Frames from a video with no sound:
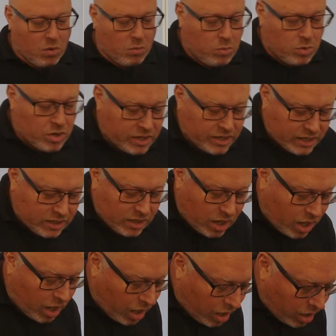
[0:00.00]
working
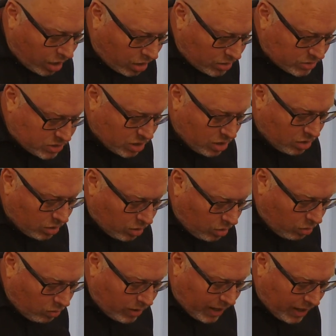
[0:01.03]
hard,
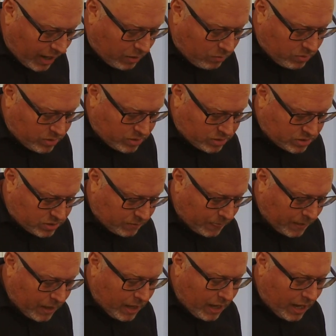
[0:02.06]
long hours
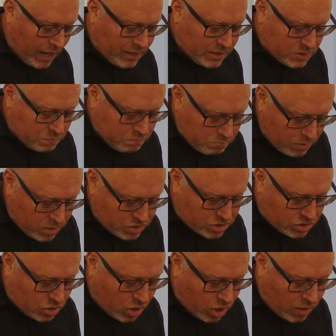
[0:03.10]
and as
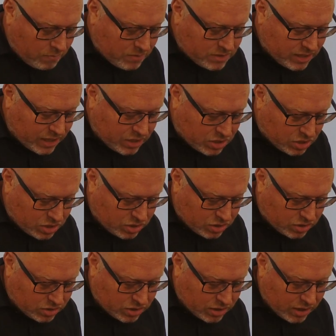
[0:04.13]
much time as they
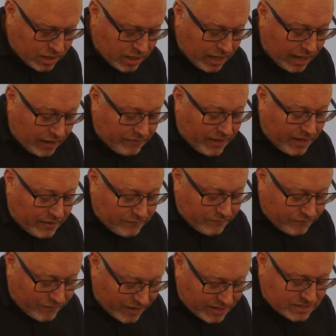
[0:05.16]
could, and they
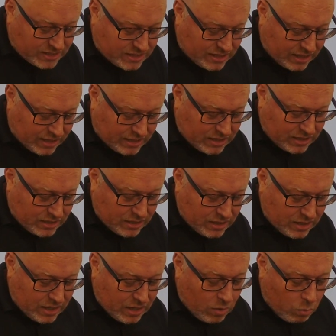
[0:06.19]
invested
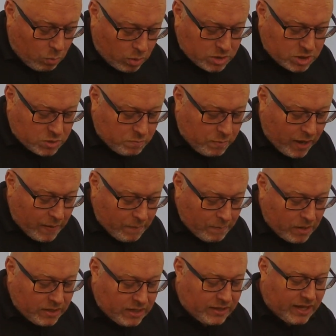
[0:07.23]
what spare
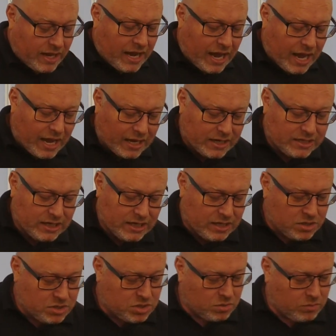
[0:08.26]
money they had
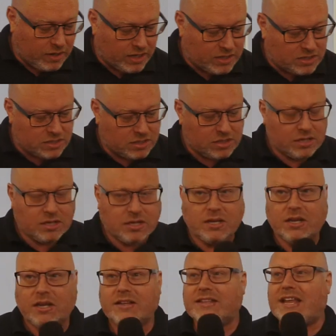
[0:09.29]
into it.
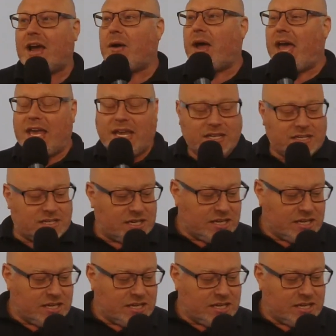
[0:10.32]
Now, 8